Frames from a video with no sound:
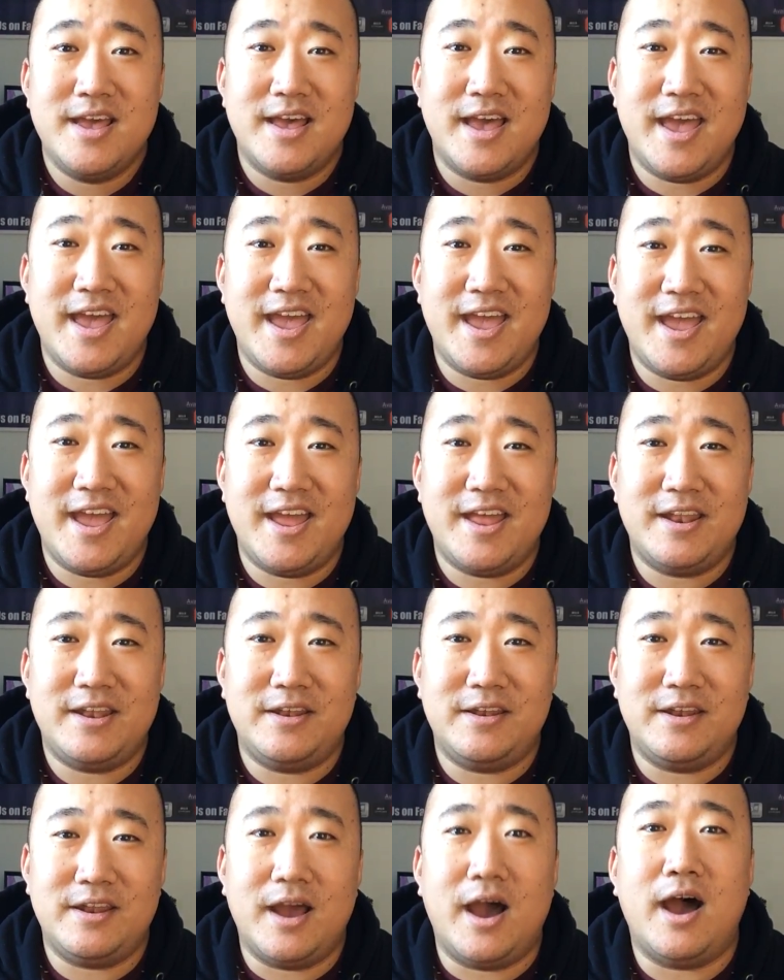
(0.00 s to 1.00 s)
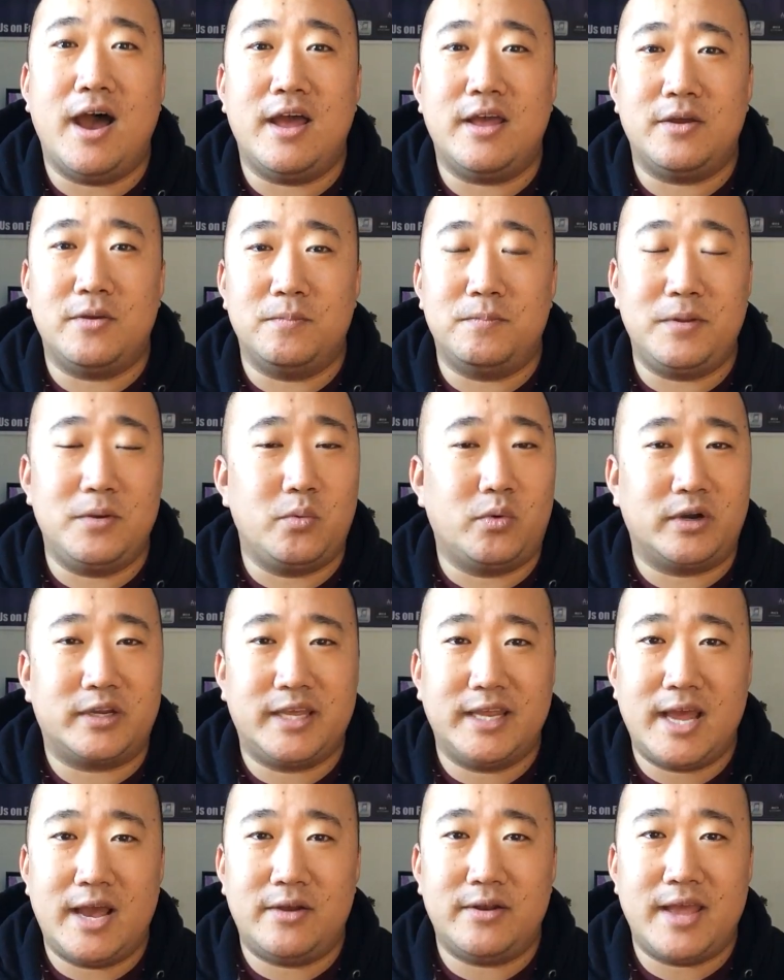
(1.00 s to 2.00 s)
And been
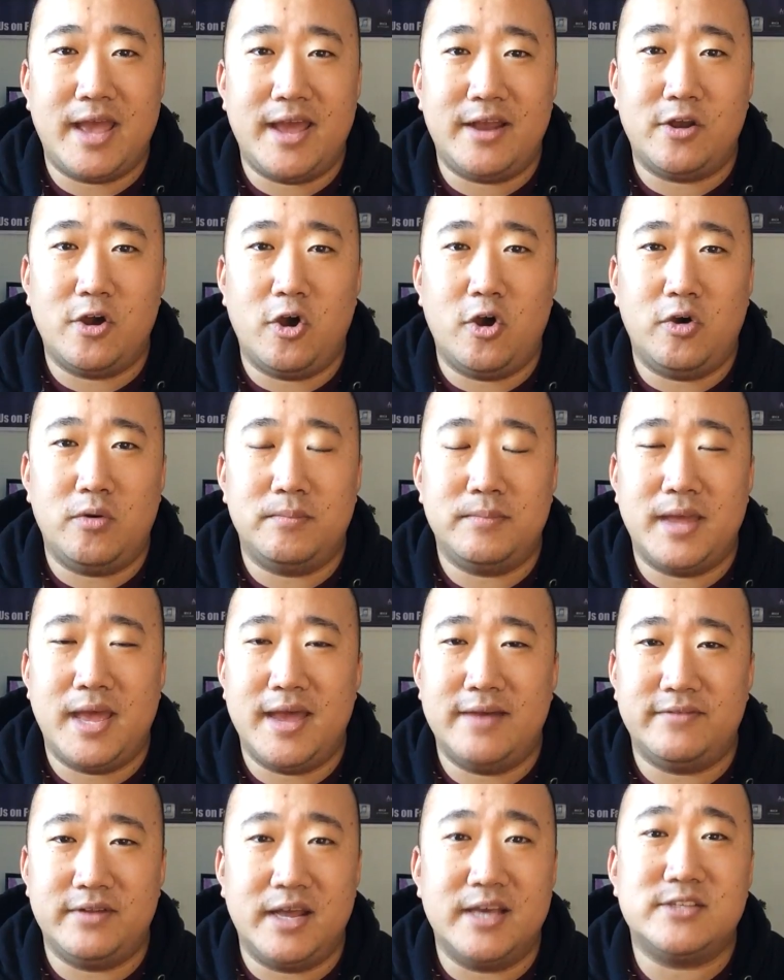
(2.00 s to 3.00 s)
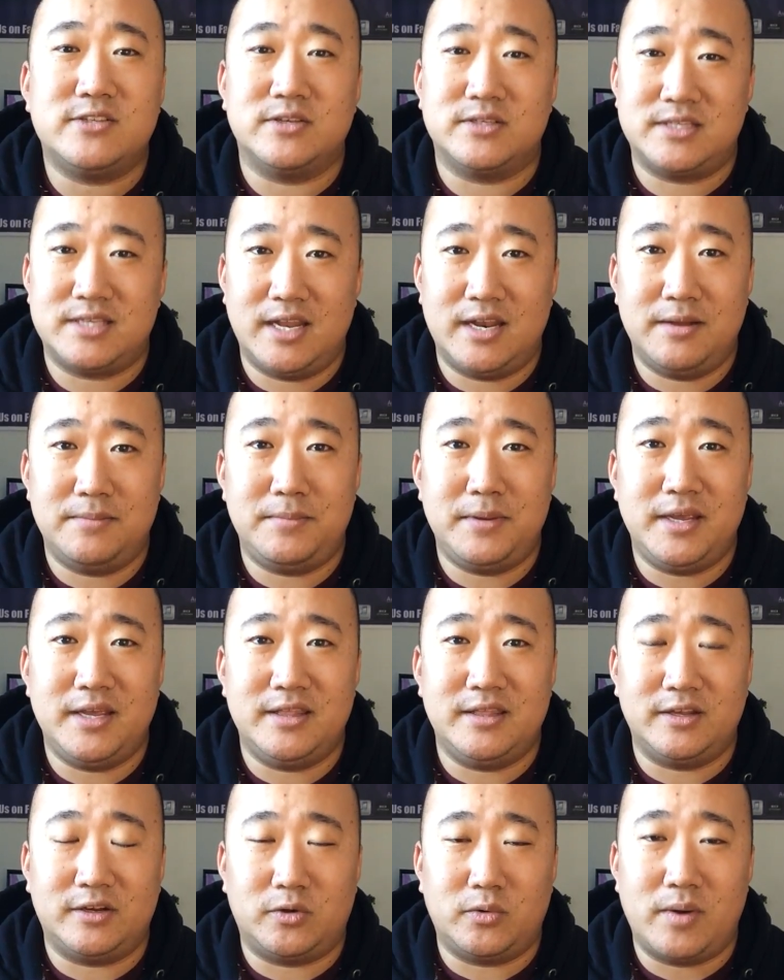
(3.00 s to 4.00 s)
working out at home. Have a nice little setup
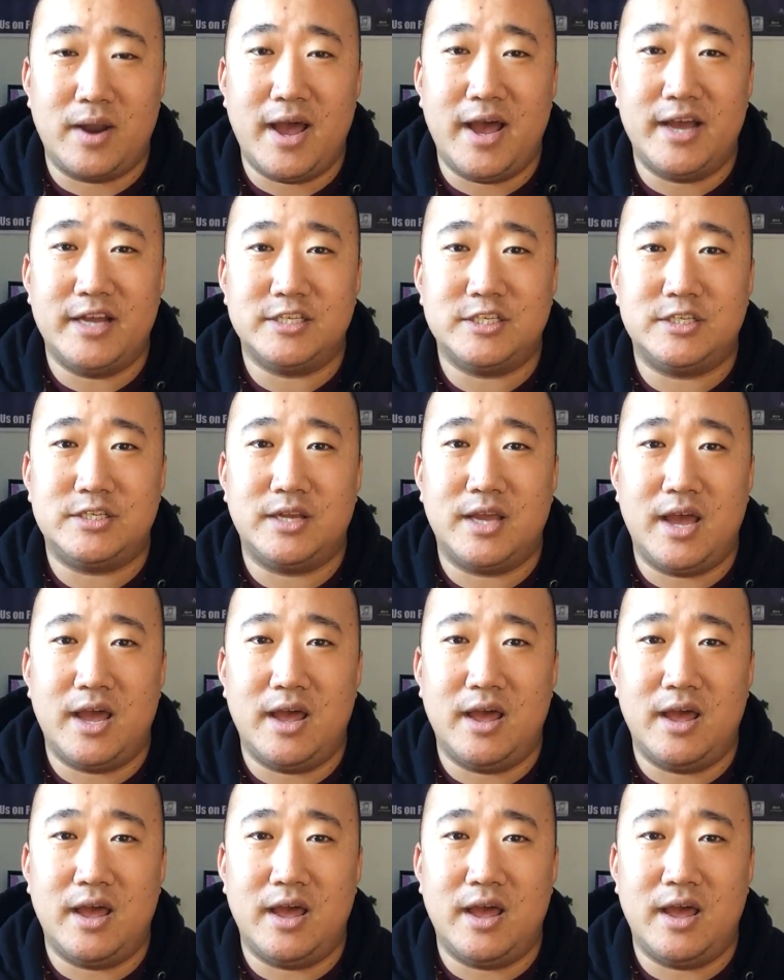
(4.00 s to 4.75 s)
in the garage,